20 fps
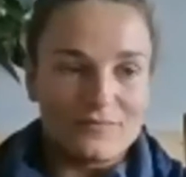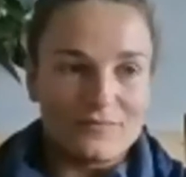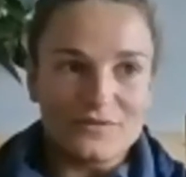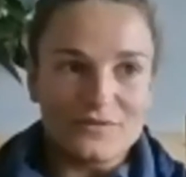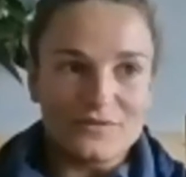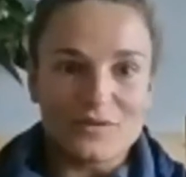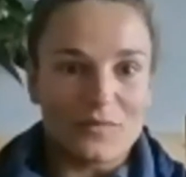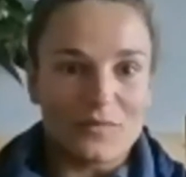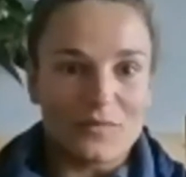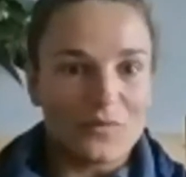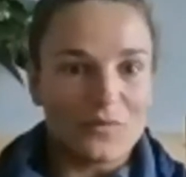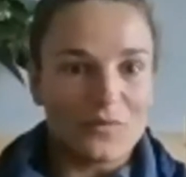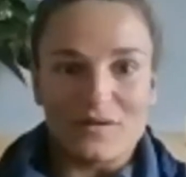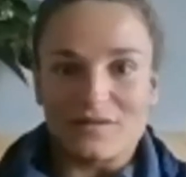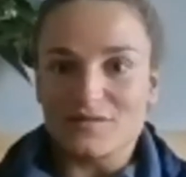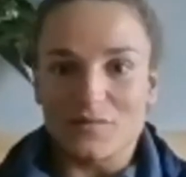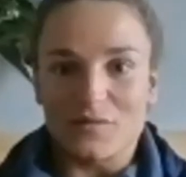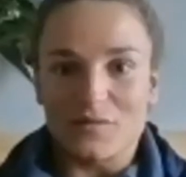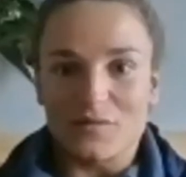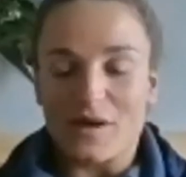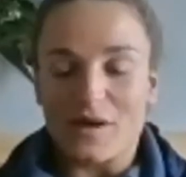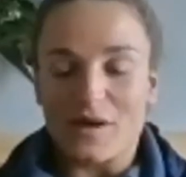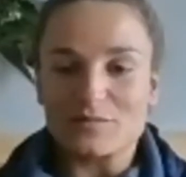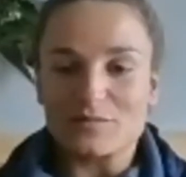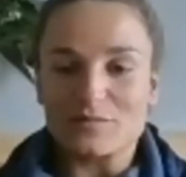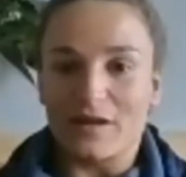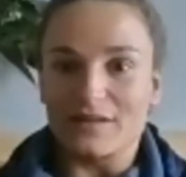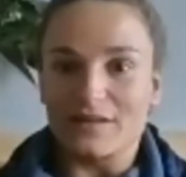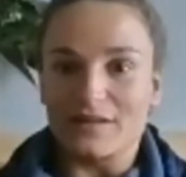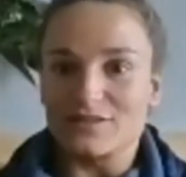some of the best
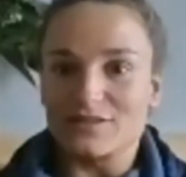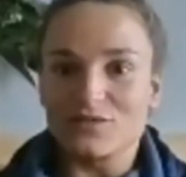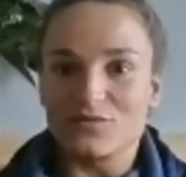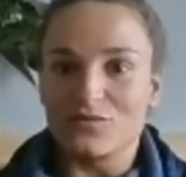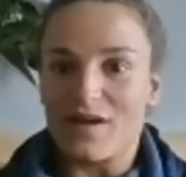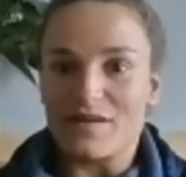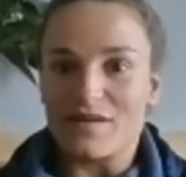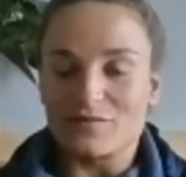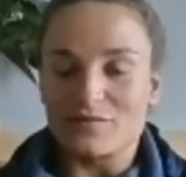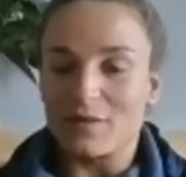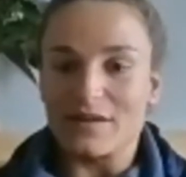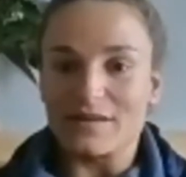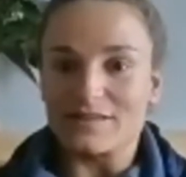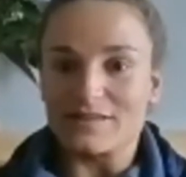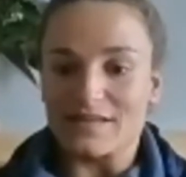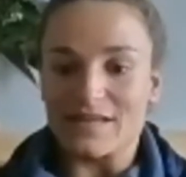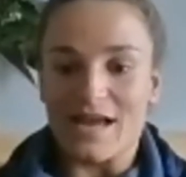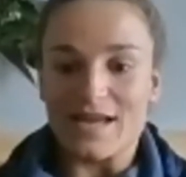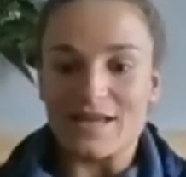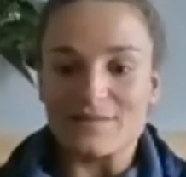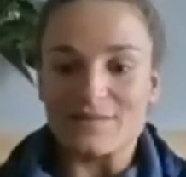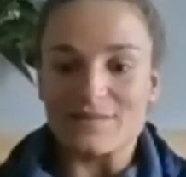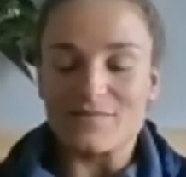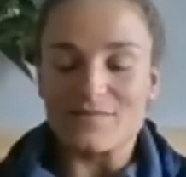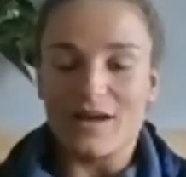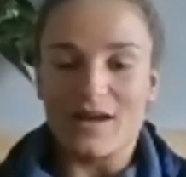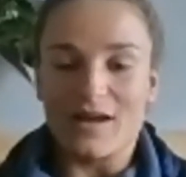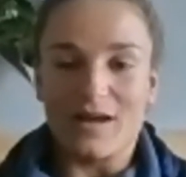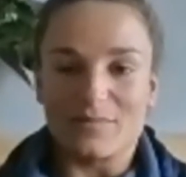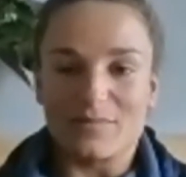players who've ever played the game,
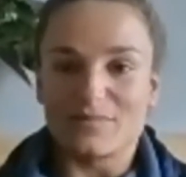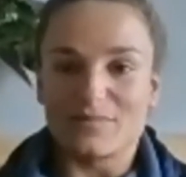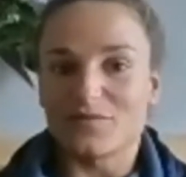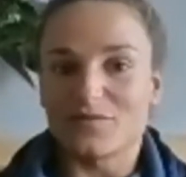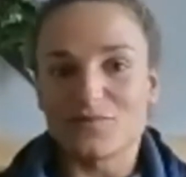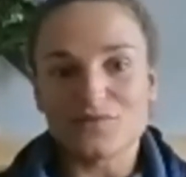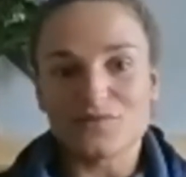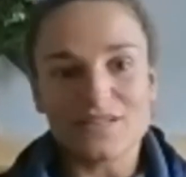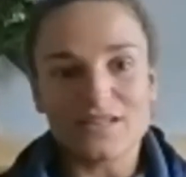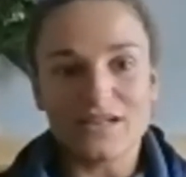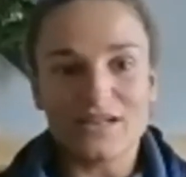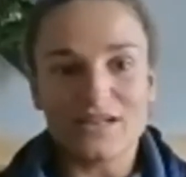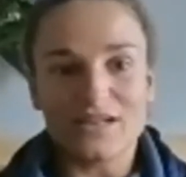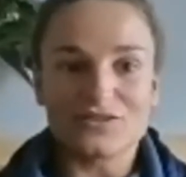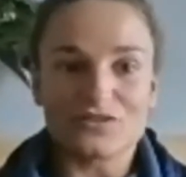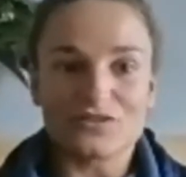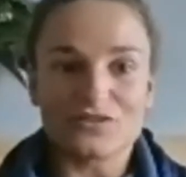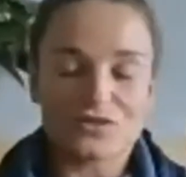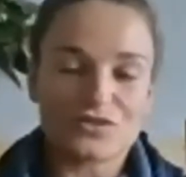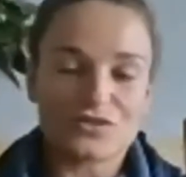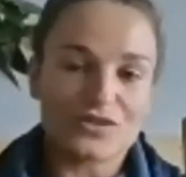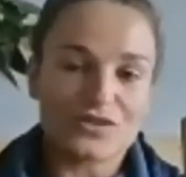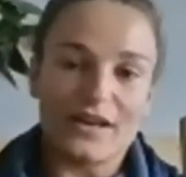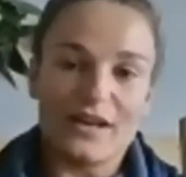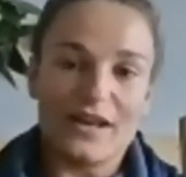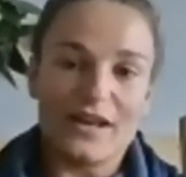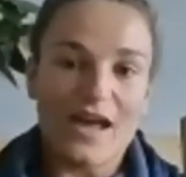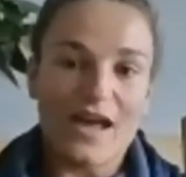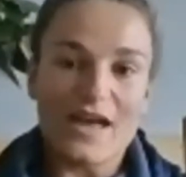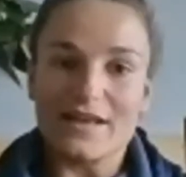from New Zealand,
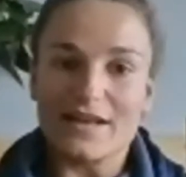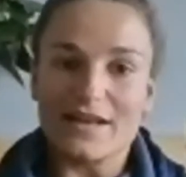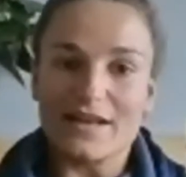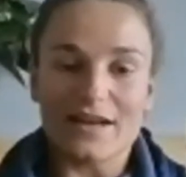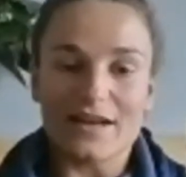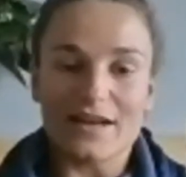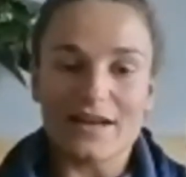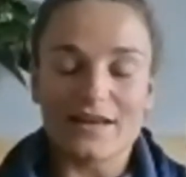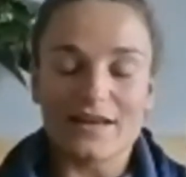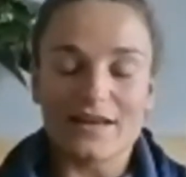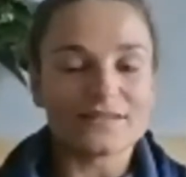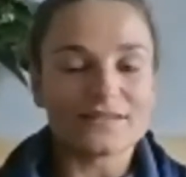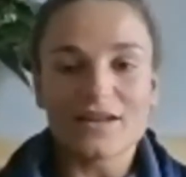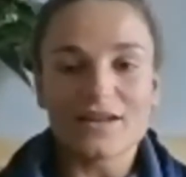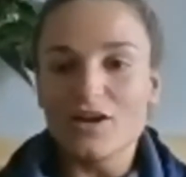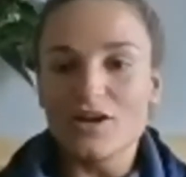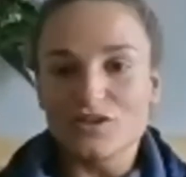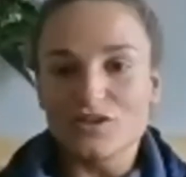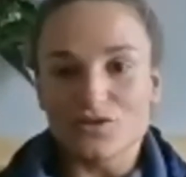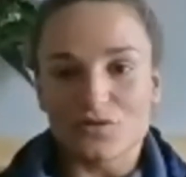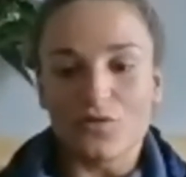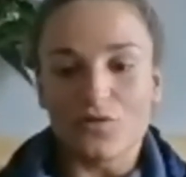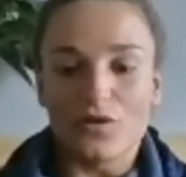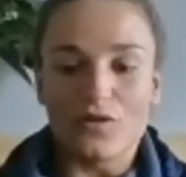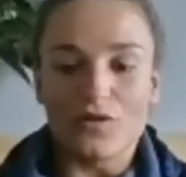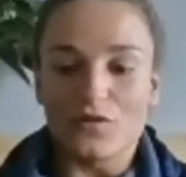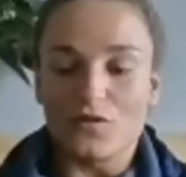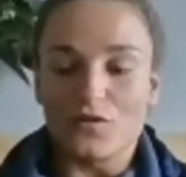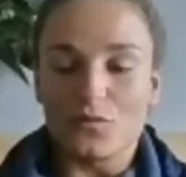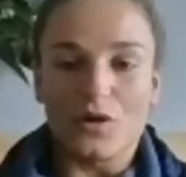Australia, England, so all
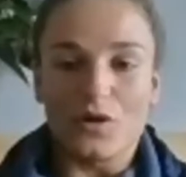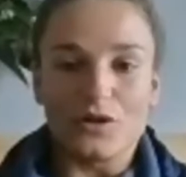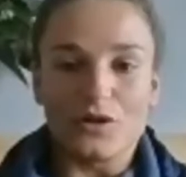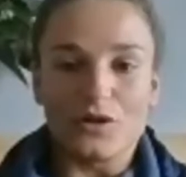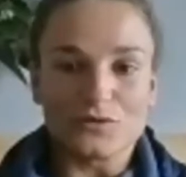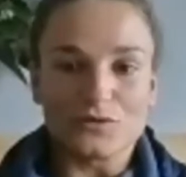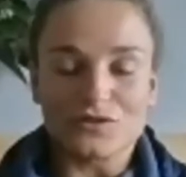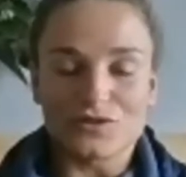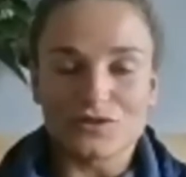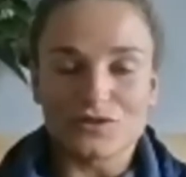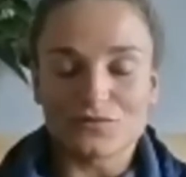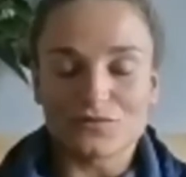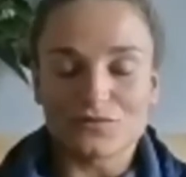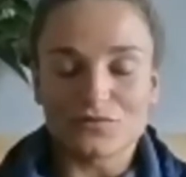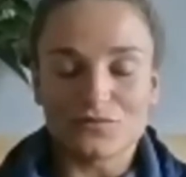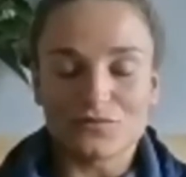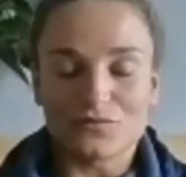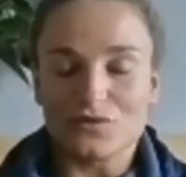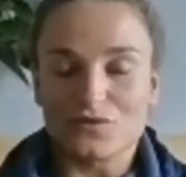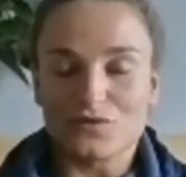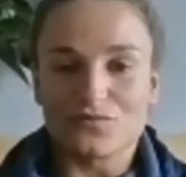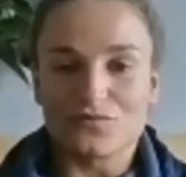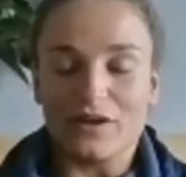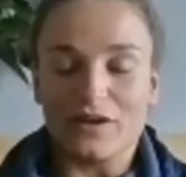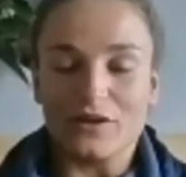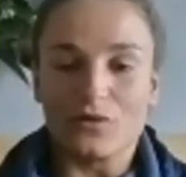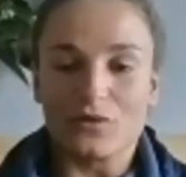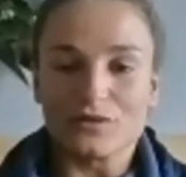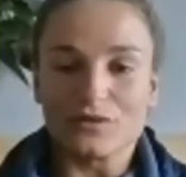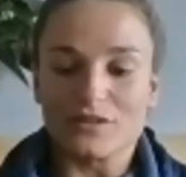over the world, which was really
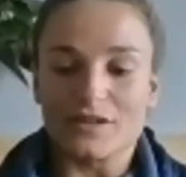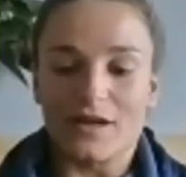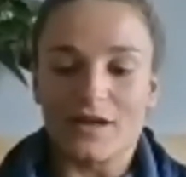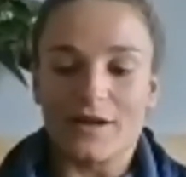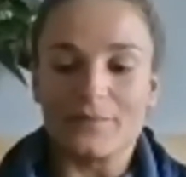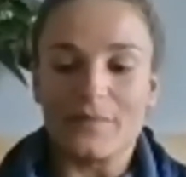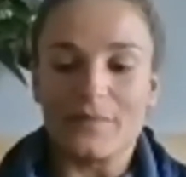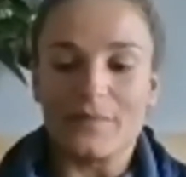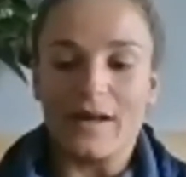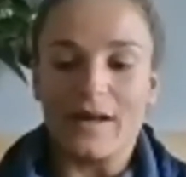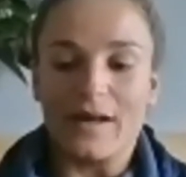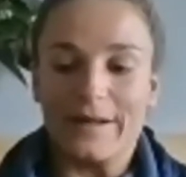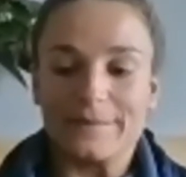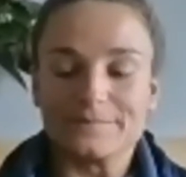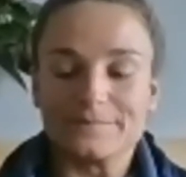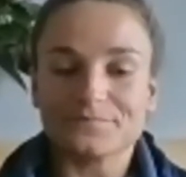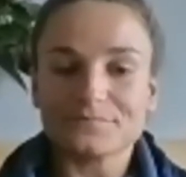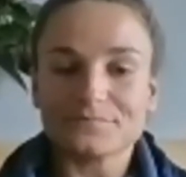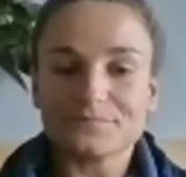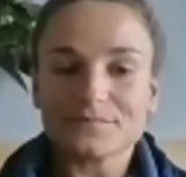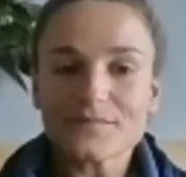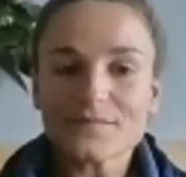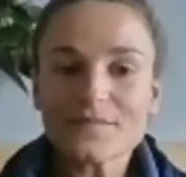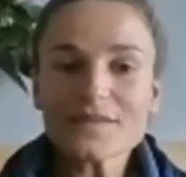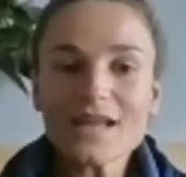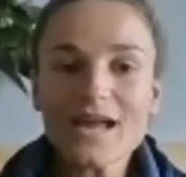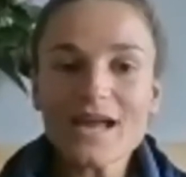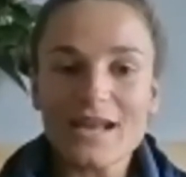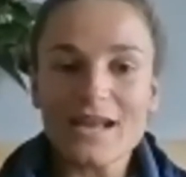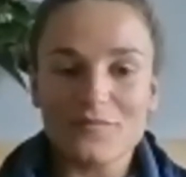awesome.
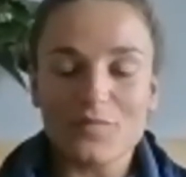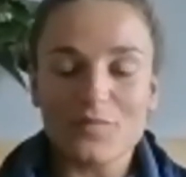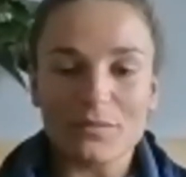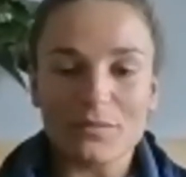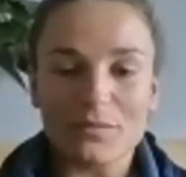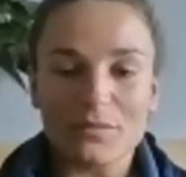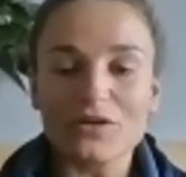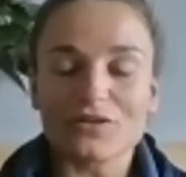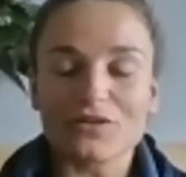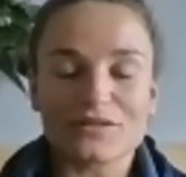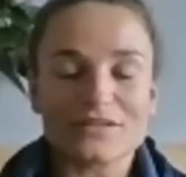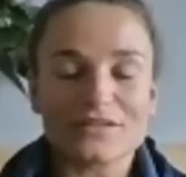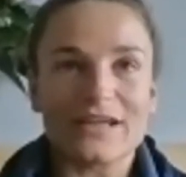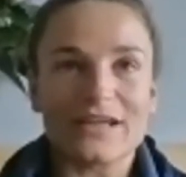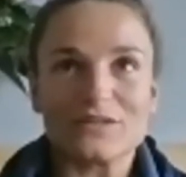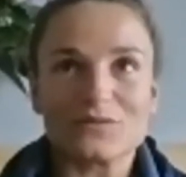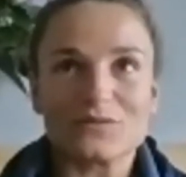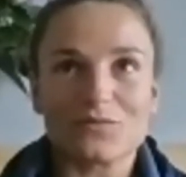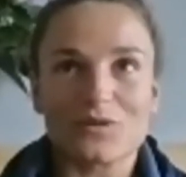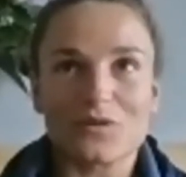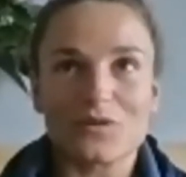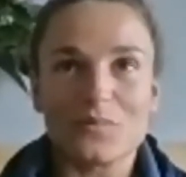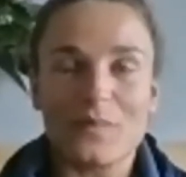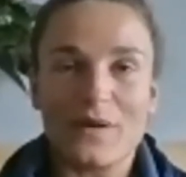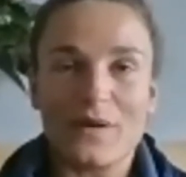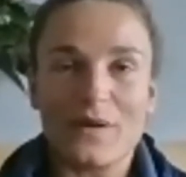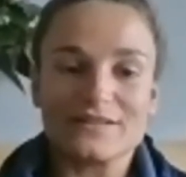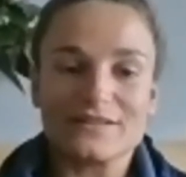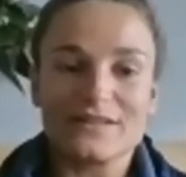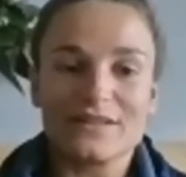And I've probably got to say it's one of the
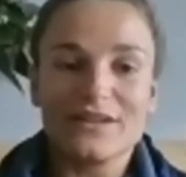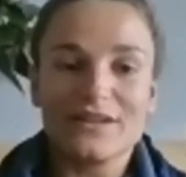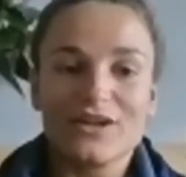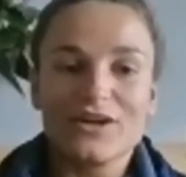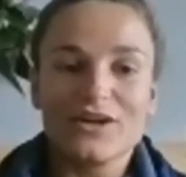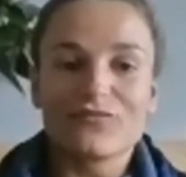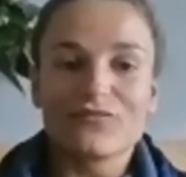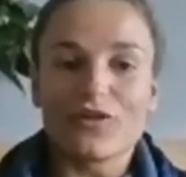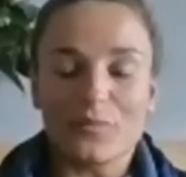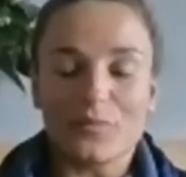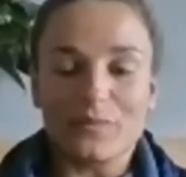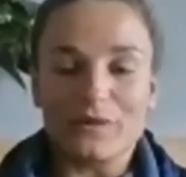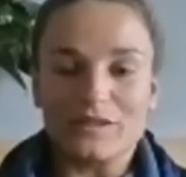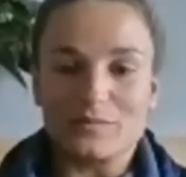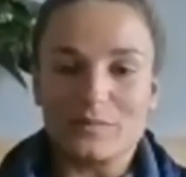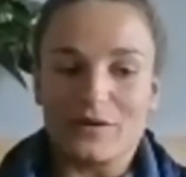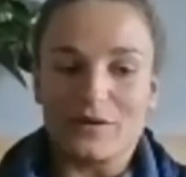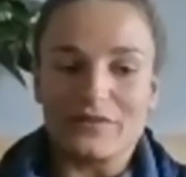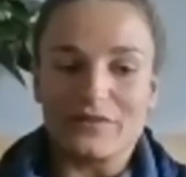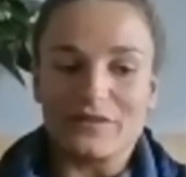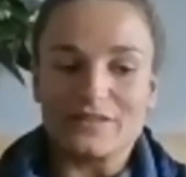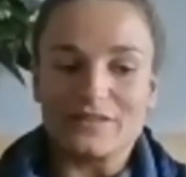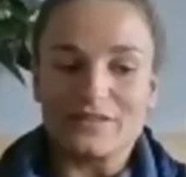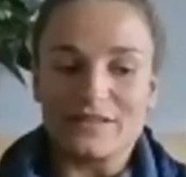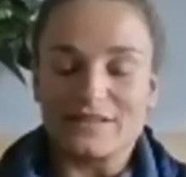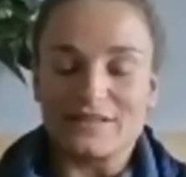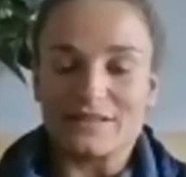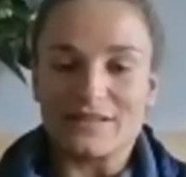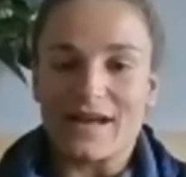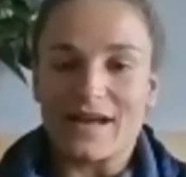best rugby
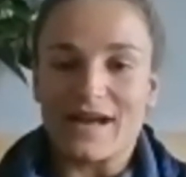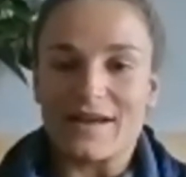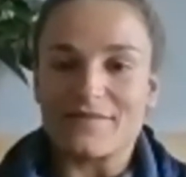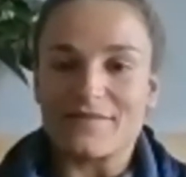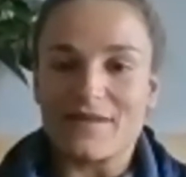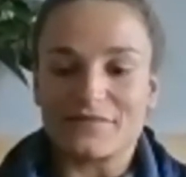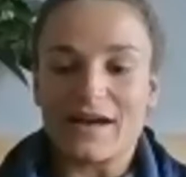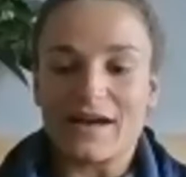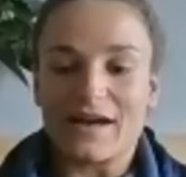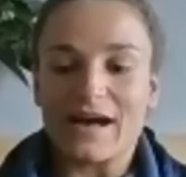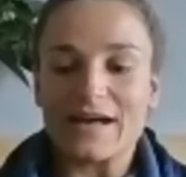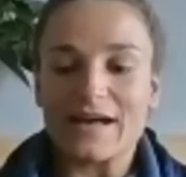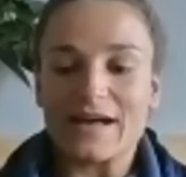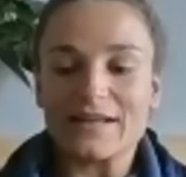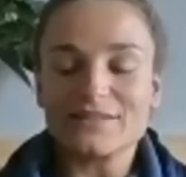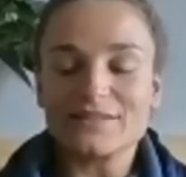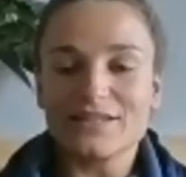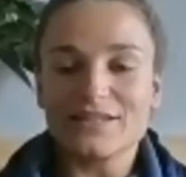experiences I've ever had,